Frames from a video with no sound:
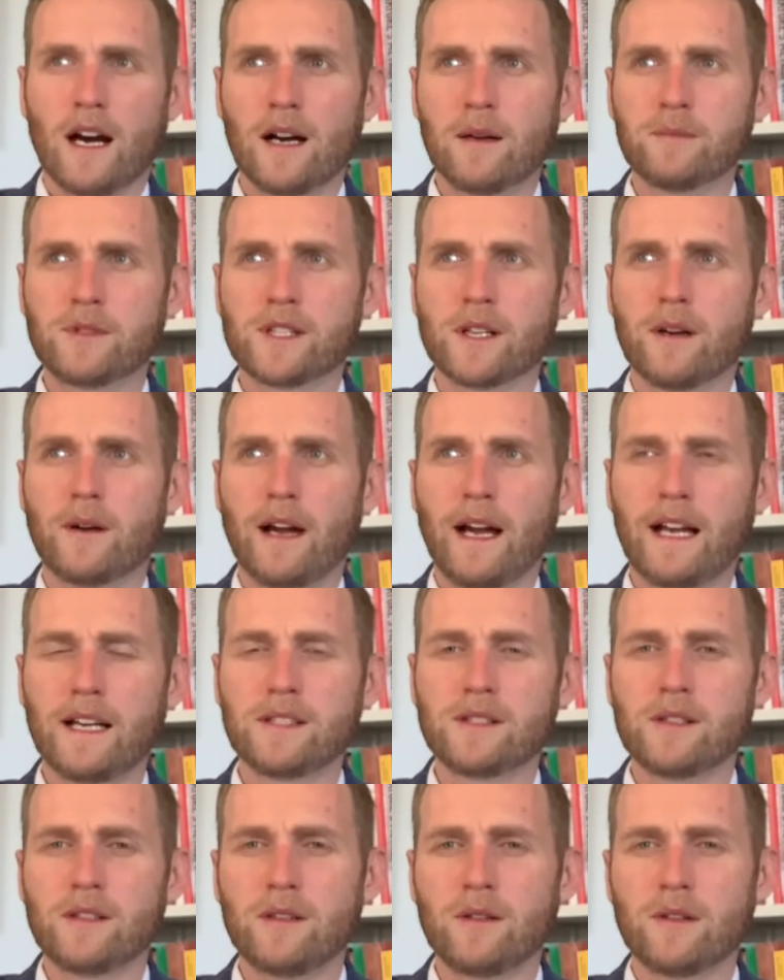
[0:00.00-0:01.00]
So
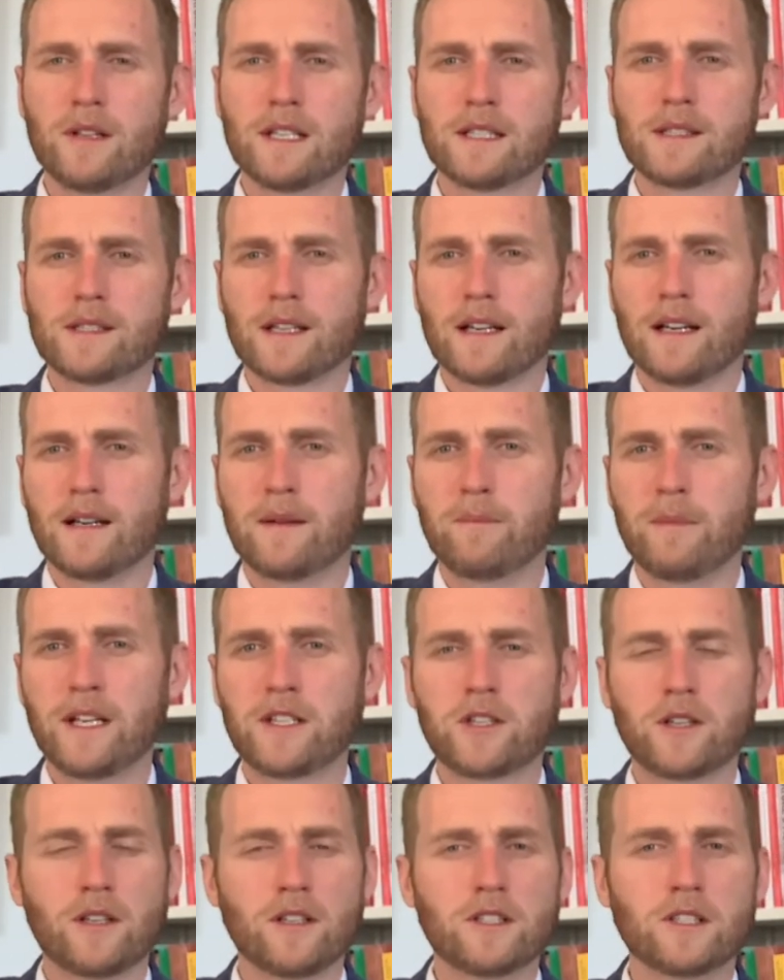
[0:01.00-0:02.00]
as you do this, make
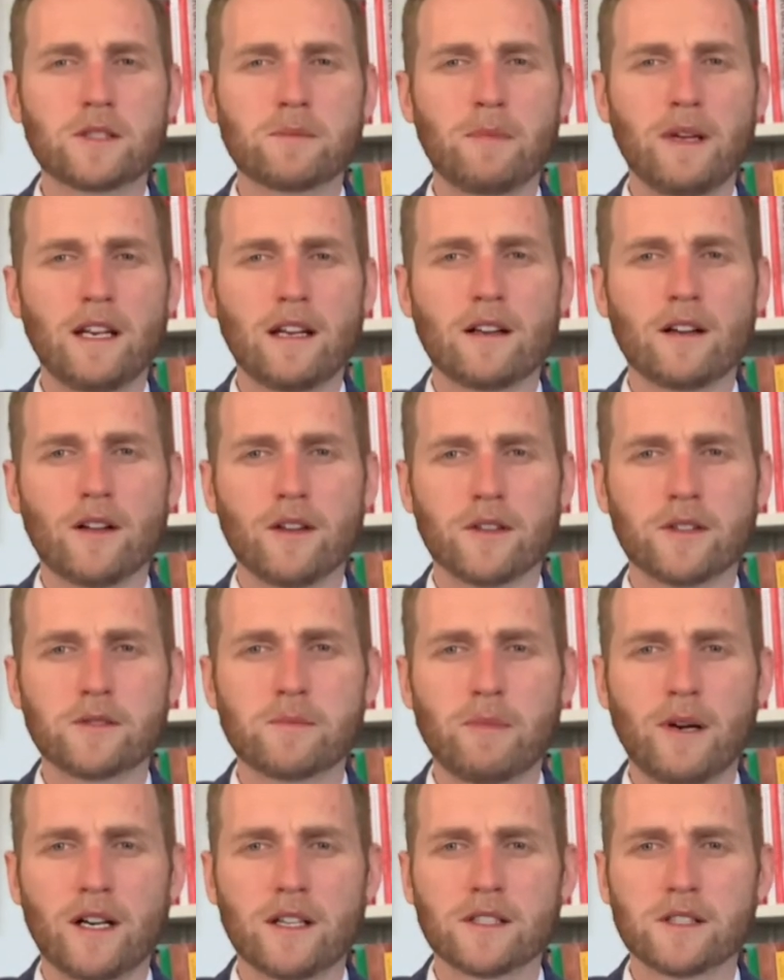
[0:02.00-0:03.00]
sure you're just meeting all those
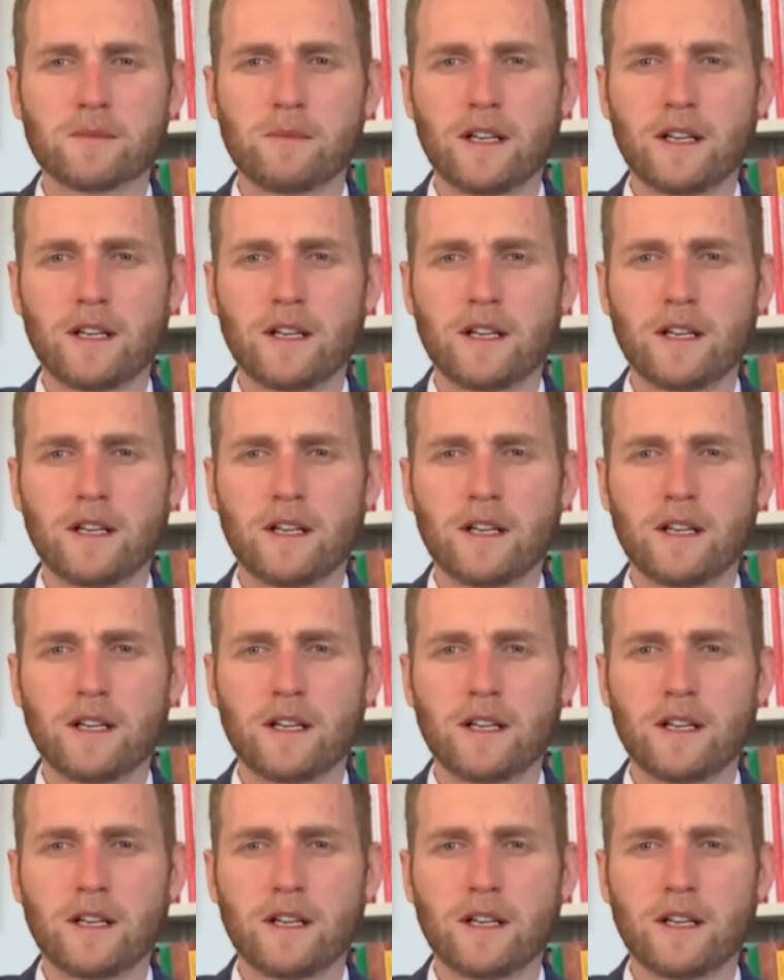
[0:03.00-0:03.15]
parts.